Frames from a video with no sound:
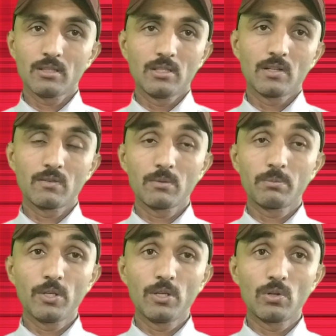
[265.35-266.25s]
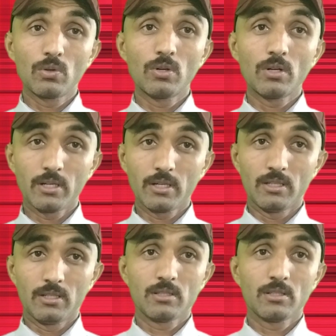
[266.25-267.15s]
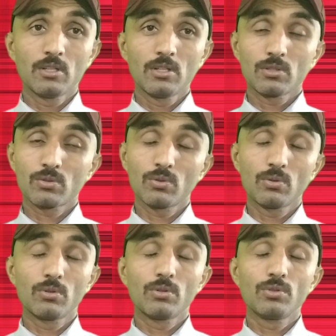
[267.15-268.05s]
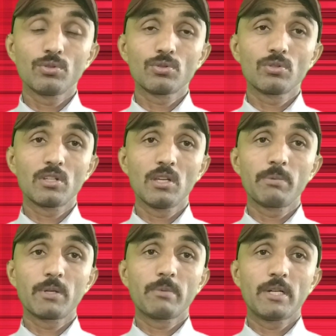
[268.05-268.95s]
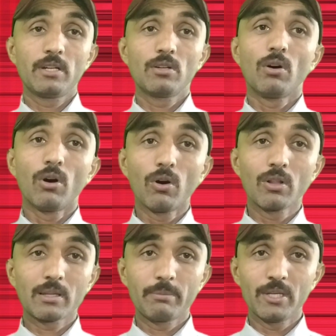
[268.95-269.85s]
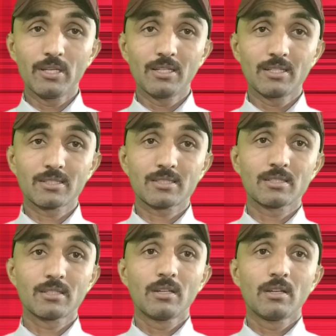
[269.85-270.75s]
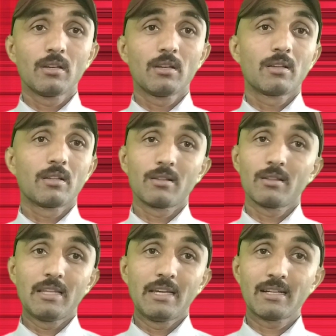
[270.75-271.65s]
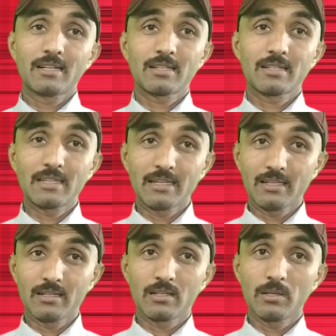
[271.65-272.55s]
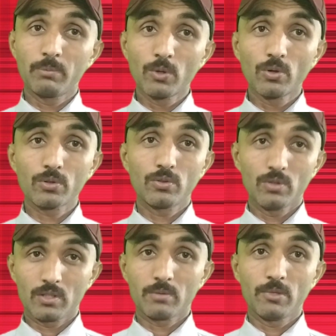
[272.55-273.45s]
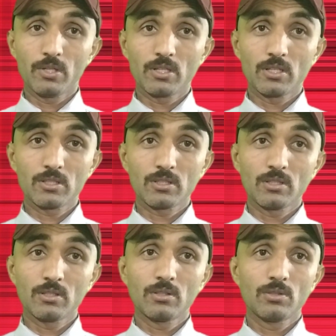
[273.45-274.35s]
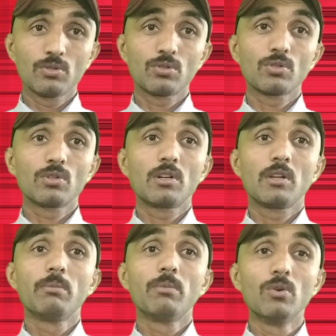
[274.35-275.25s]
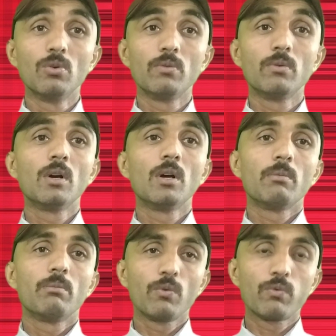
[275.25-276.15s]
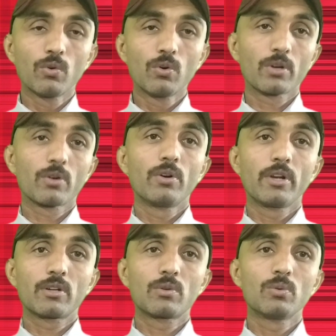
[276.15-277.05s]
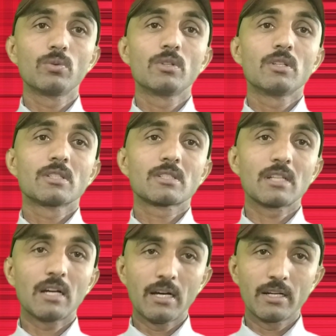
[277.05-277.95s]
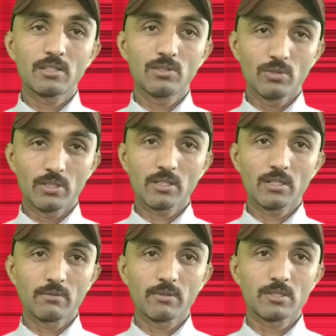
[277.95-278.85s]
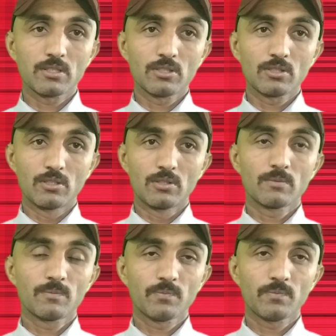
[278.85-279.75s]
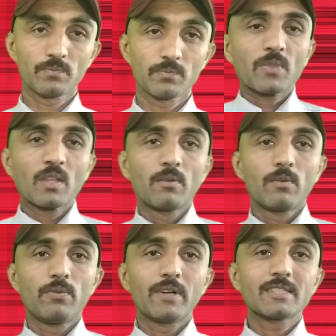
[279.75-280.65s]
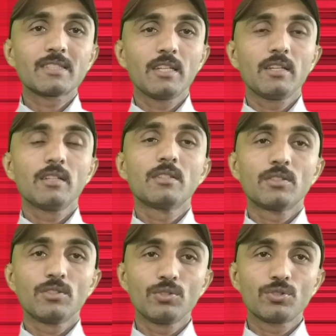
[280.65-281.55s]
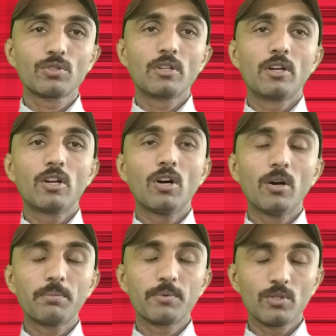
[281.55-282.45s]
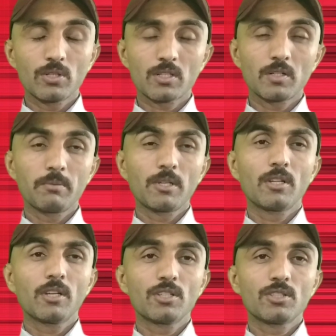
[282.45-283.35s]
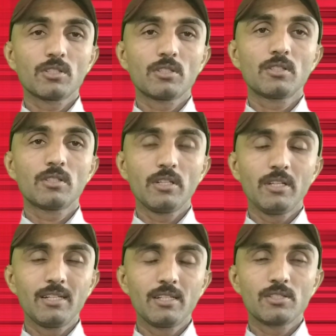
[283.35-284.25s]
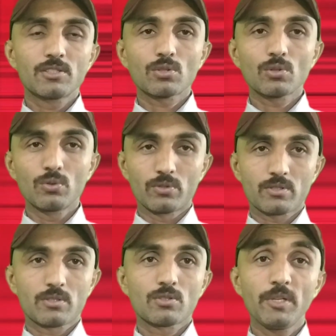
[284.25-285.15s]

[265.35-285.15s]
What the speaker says: There will be no hurdle. So you should keep in mind all the barriers that can revoke your communication. You should remove before going to start your conversation. First thing, you should adopt your communication, it is source.